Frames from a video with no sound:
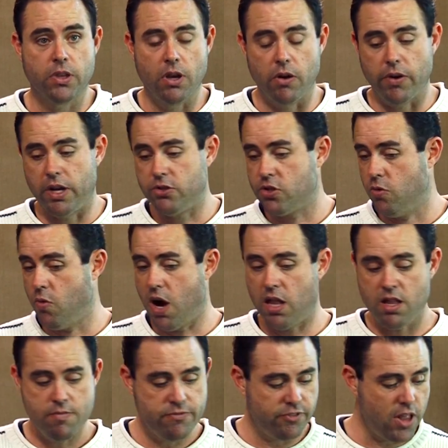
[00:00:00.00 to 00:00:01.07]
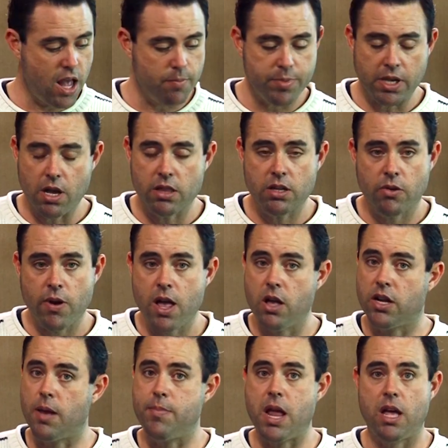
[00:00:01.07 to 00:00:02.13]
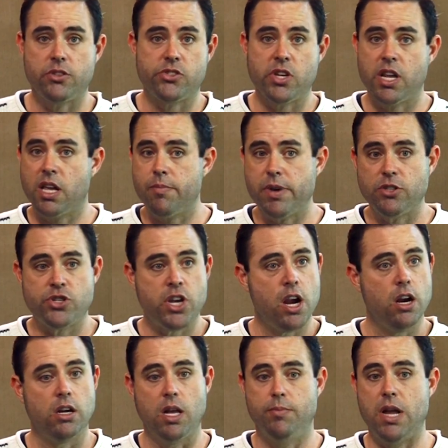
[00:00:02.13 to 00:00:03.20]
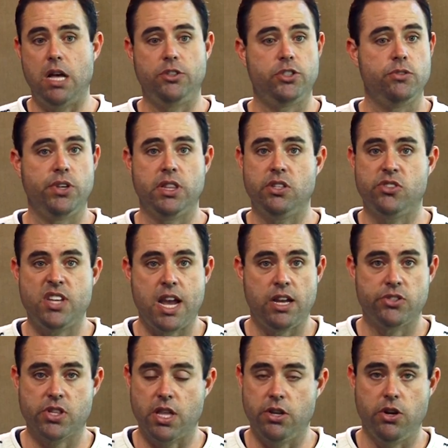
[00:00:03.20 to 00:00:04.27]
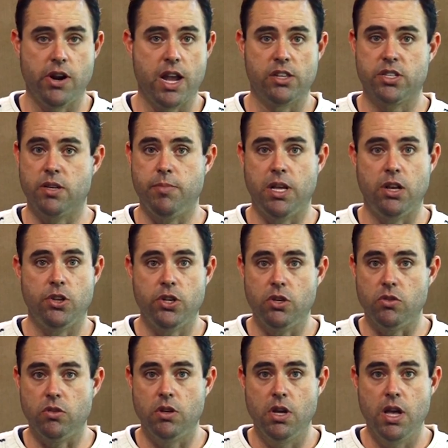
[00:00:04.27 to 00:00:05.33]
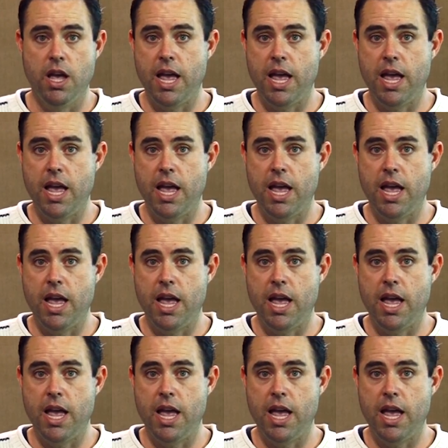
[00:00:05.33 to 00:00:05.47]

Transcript: All right. So while I'm flopping on the ground, I'm not sitting in my chair and I'm not doing this task that you're asking me to do.